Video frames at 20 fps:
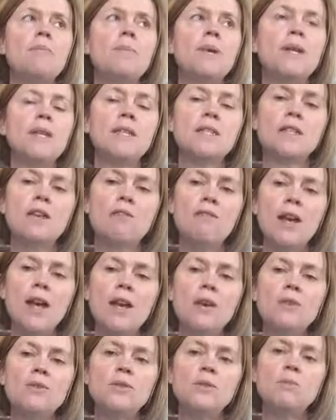but it's
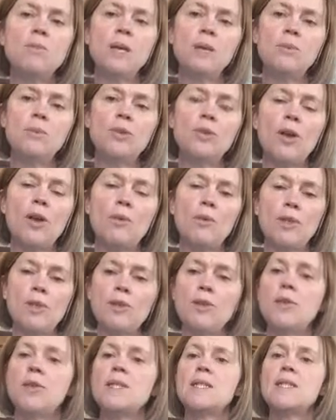around people going
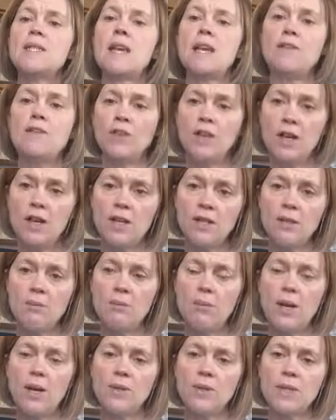through a safeguarding
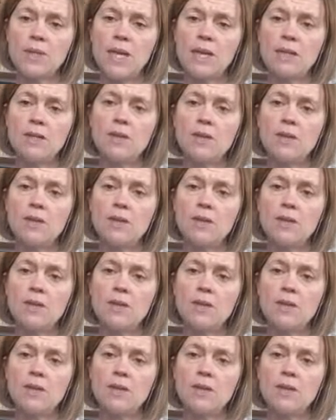process.